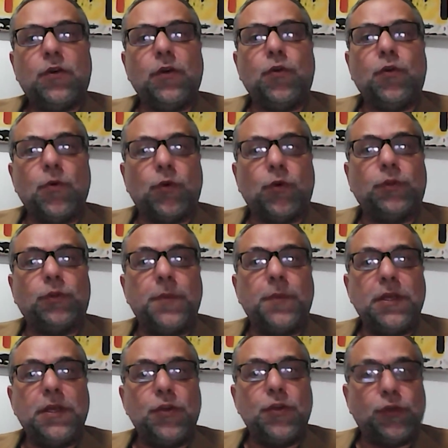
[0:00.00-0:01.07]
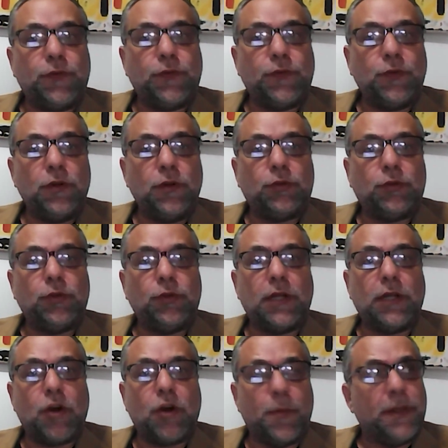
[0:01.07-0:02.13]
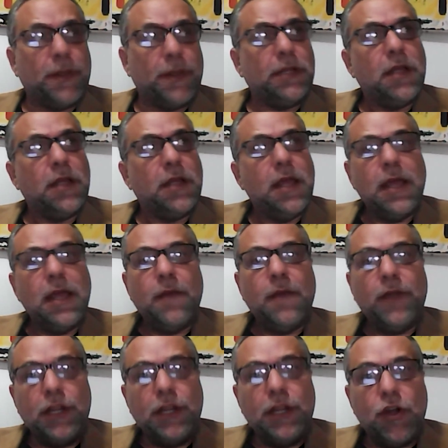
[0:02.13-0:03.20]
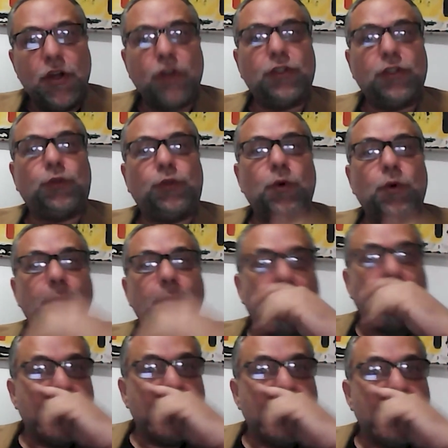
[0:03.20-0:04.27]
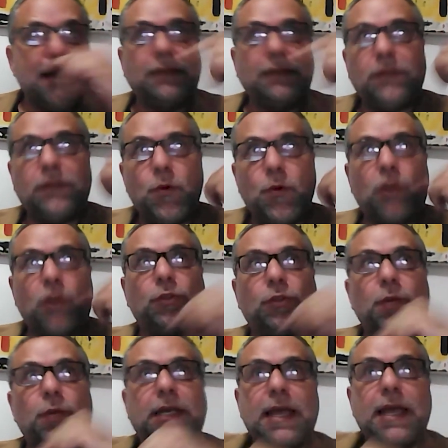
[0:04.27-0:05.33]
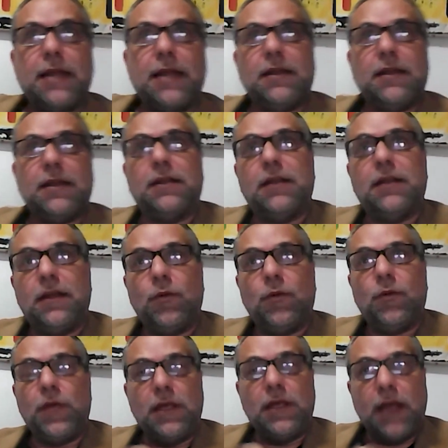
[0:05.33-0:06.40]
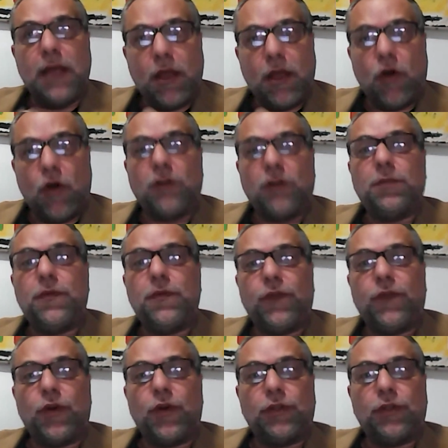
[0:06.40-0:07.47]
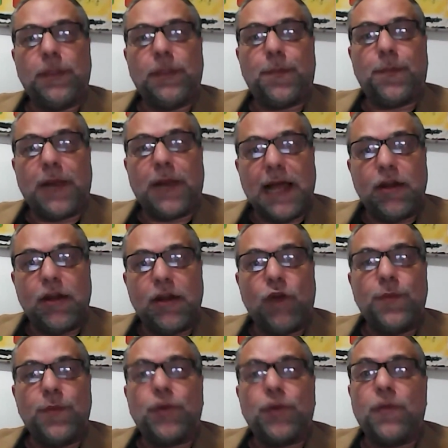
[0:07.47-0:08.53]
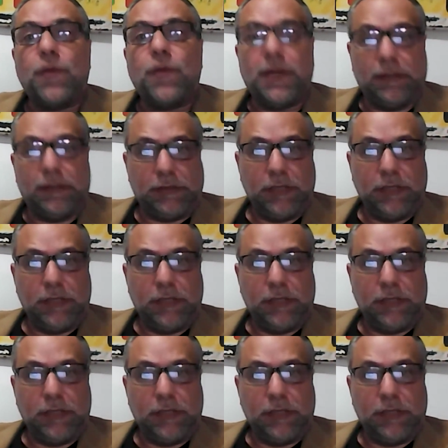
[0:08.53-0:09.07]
who could be useful to the company in order to implement what we called it before, the plan of improvement.